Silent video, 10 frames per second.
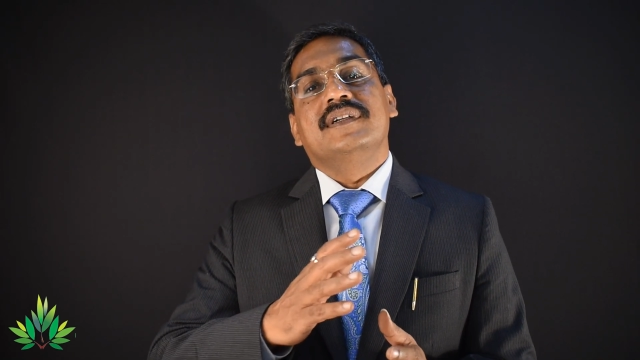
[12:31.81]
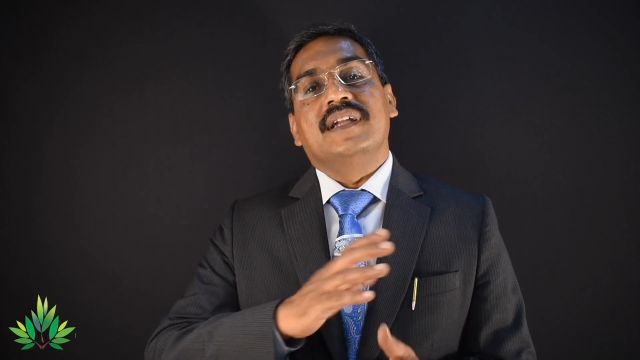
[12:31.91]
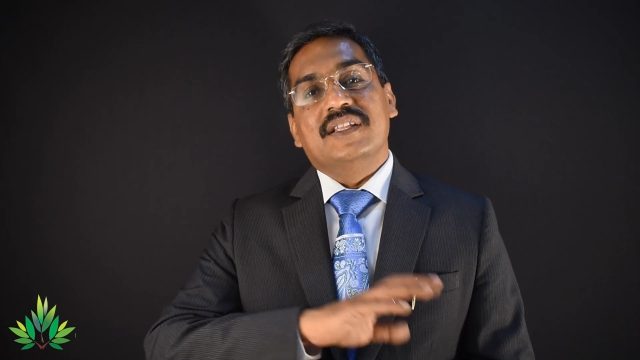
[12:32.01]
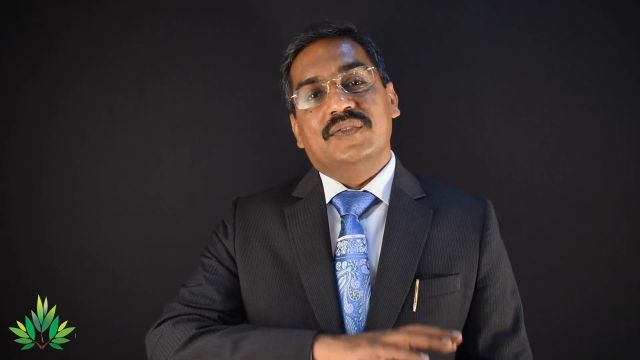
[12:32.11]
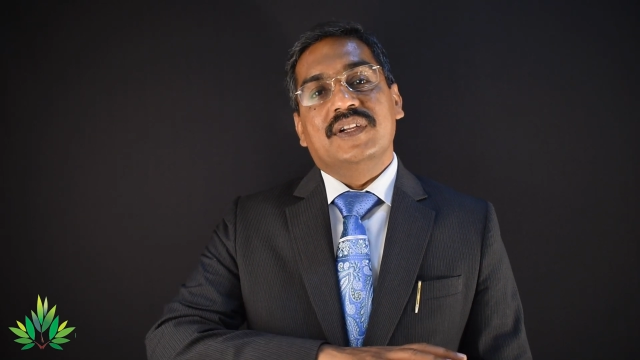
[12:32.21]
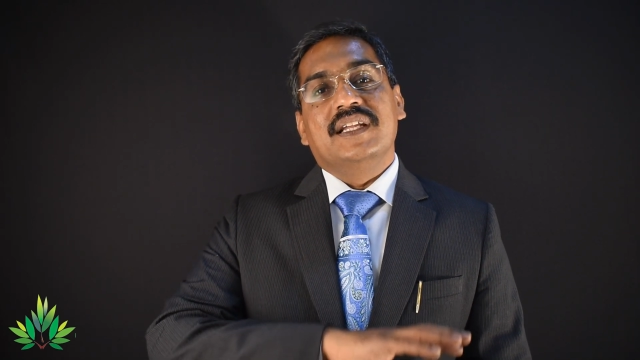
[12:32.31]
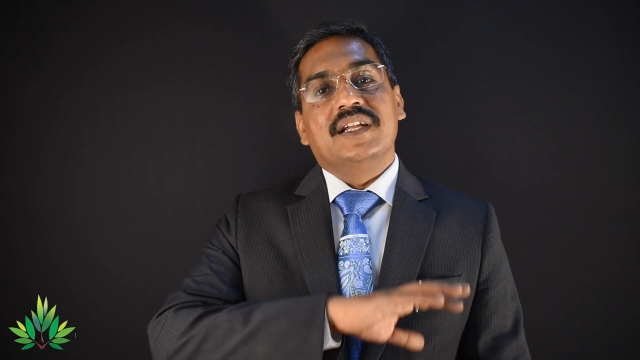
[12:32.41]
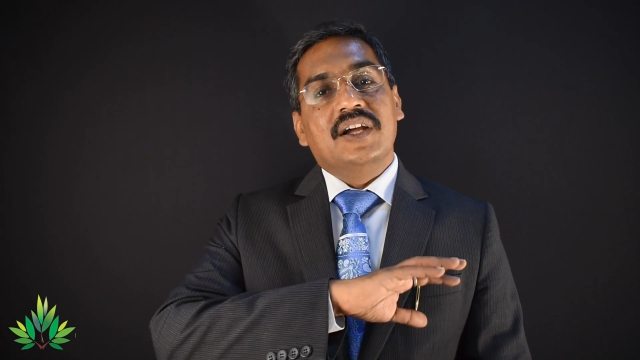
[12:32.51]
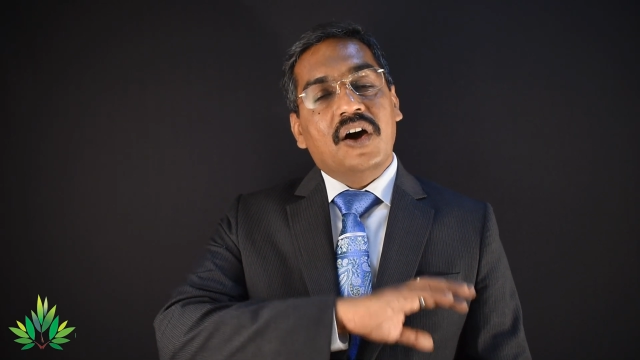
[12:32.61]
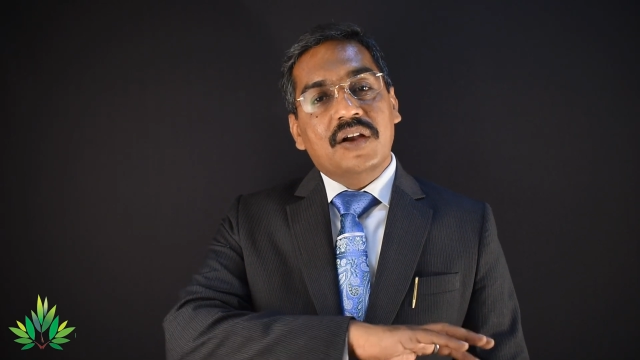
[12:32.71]

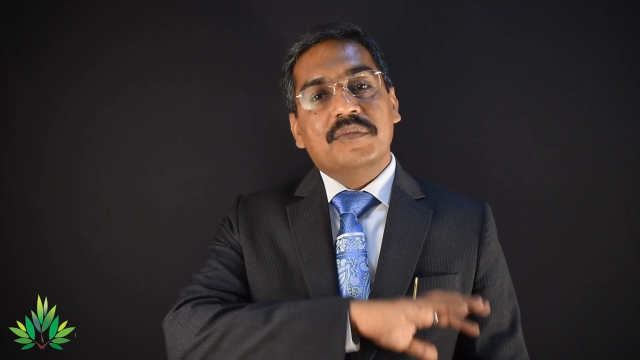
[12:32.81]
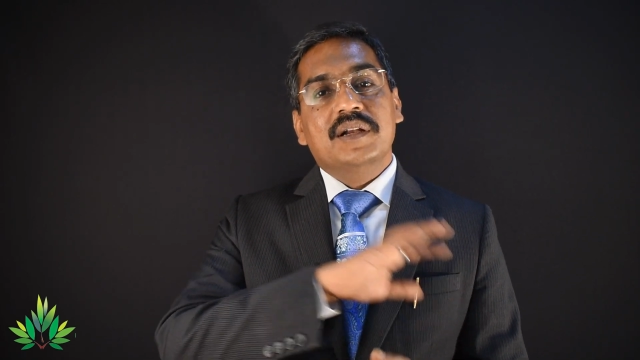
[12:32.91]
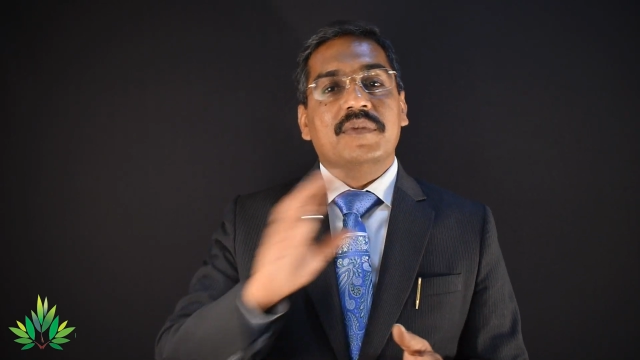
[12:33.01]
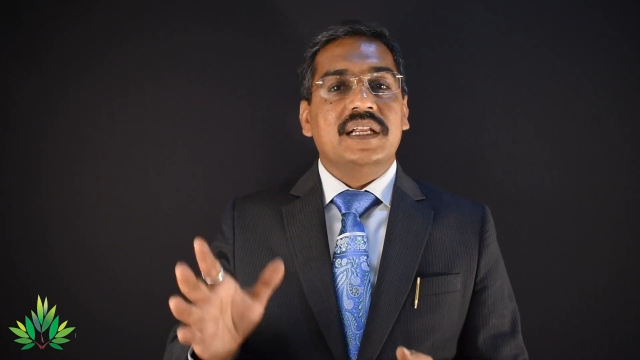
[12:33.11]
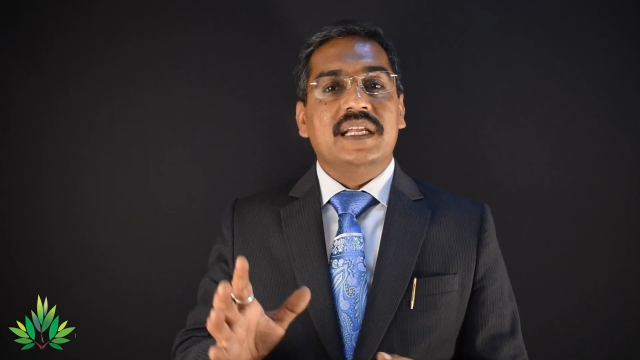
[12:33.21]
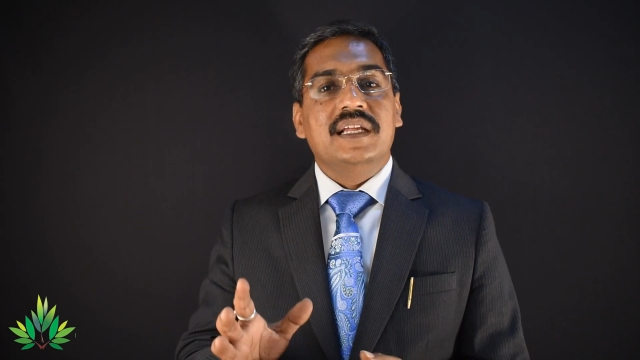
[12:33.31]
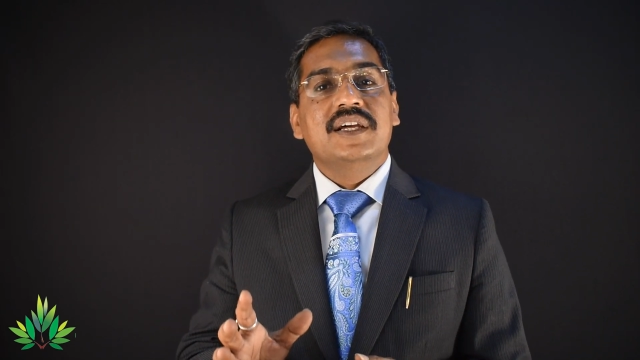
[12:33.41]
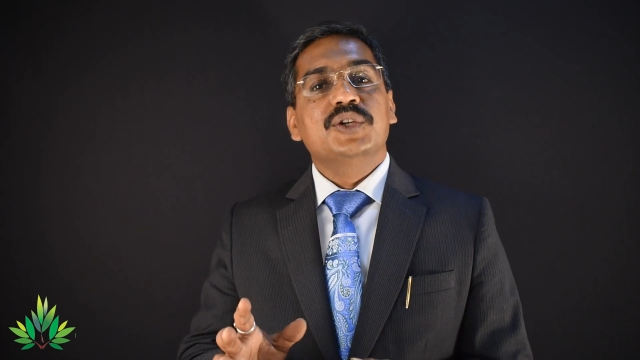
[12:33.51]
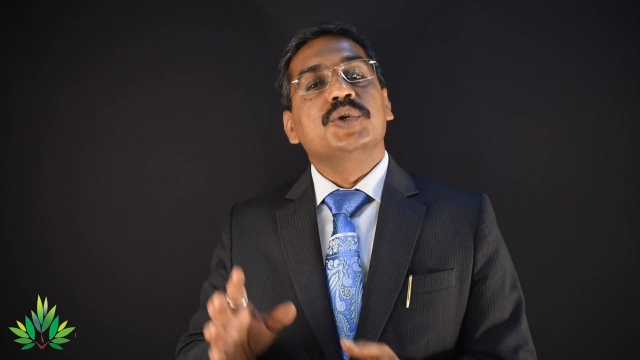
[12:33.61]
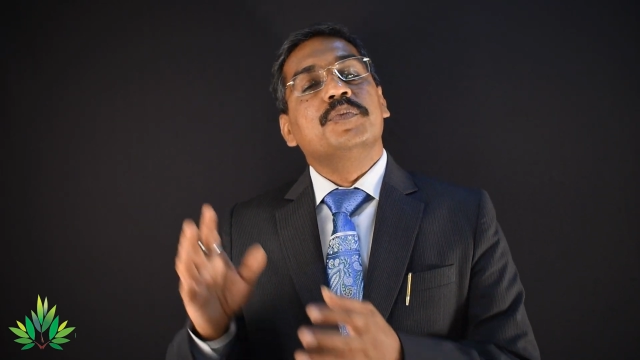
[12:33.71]
transferring government money
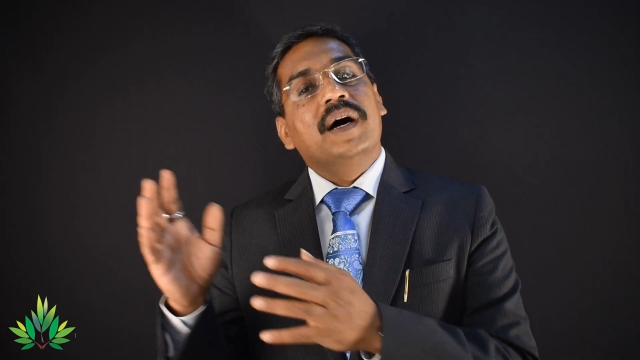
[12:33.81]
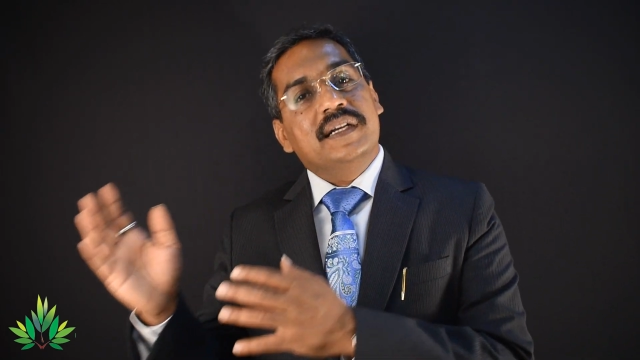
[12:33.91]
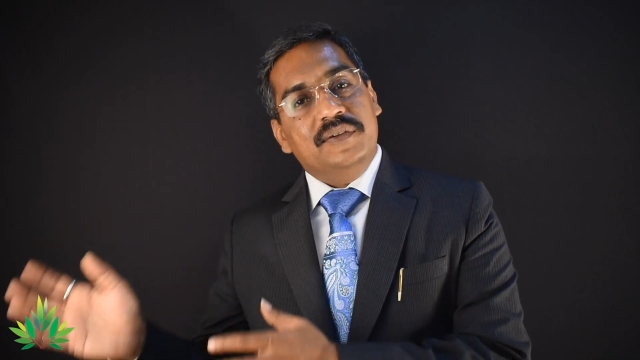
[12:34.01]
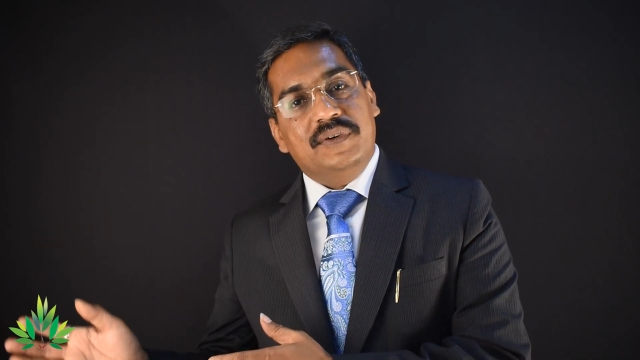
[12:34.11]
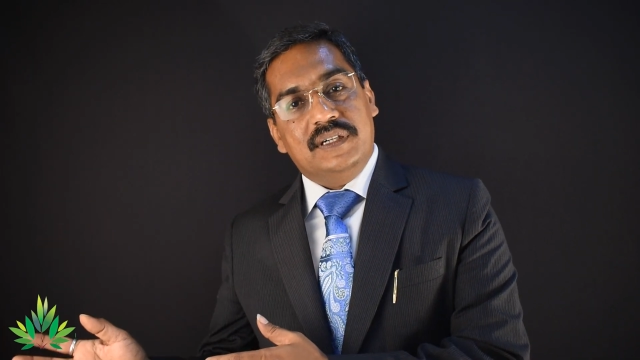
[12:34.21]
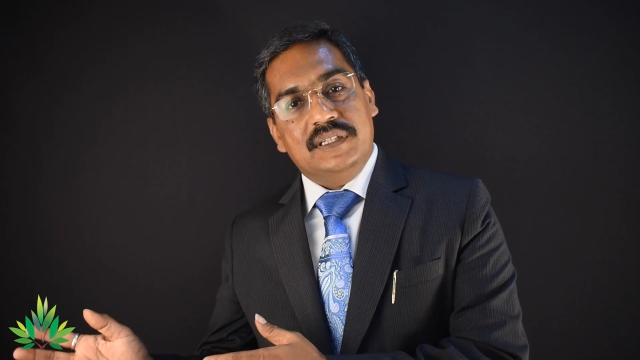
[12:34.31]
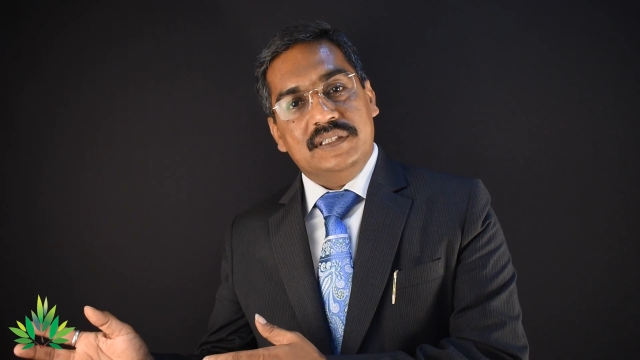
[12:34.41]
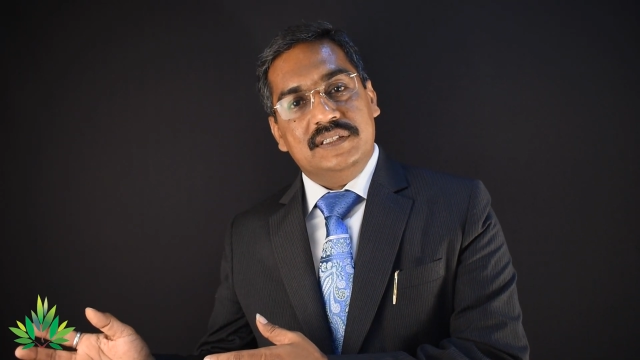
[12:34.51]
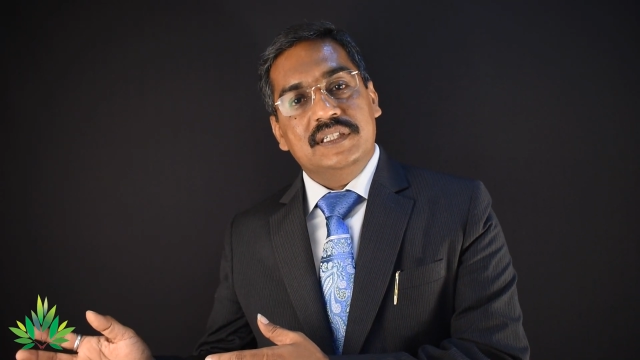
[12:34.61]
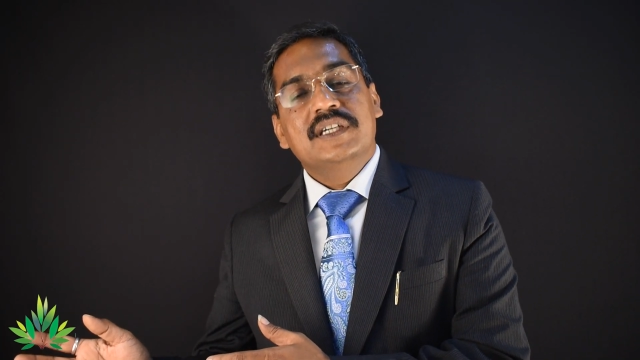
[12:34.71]
to party
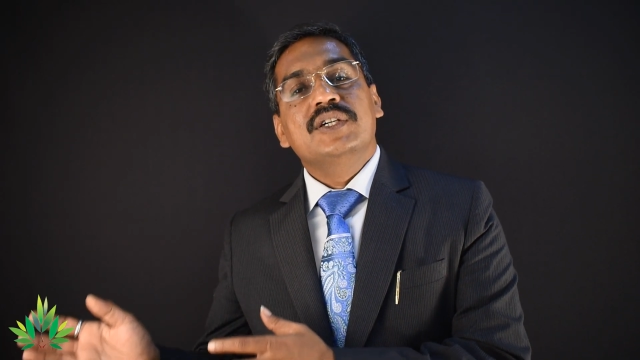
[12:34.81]
workers